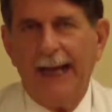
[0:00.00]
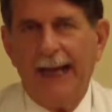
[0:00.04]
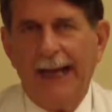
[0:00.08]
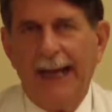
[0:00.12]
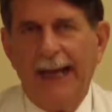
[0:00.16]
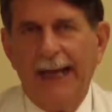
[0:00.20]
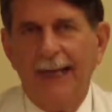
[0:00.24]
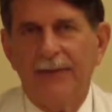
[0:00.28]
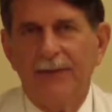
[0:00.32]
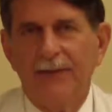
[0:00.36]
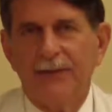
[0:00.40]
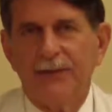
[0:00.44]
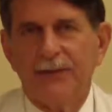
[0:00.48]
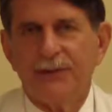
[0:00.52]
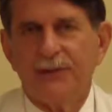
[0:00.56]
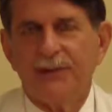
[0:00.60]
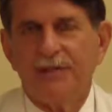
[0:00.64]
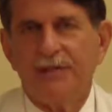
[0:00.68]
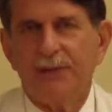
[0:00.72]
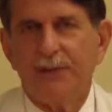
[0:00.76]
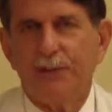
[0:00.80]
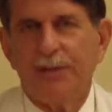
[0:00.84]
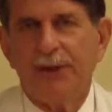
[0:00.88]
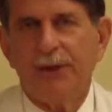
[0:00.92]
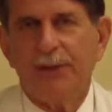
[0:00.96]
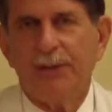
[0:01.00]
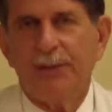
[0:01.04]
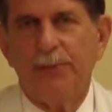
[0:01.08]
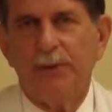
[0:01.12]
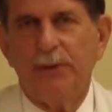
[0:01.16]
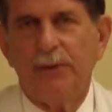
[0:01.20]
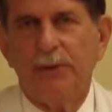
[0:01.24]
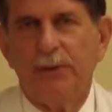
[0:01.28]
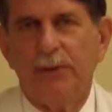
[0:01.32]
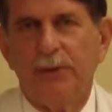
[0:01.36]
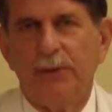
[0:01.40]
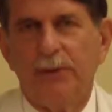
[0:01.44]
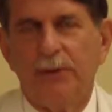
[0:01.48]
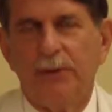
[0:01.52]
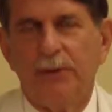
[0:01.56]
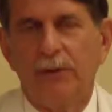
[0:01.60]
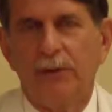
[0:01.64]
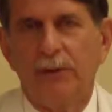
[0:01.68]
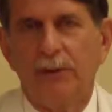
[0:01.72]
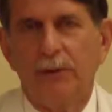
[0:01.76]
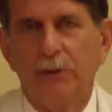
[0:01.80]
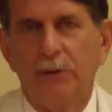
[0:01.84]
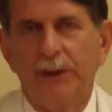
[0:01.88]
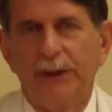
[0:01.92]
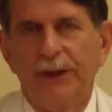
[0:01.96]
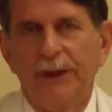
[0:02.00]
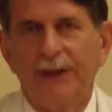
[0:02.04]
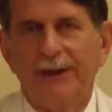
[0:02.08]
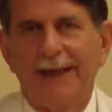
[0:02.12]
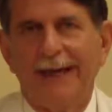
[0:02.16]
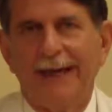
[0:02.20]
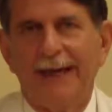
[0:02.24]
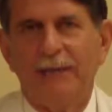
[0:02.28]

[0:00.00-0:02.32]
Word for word: and this is for people who need to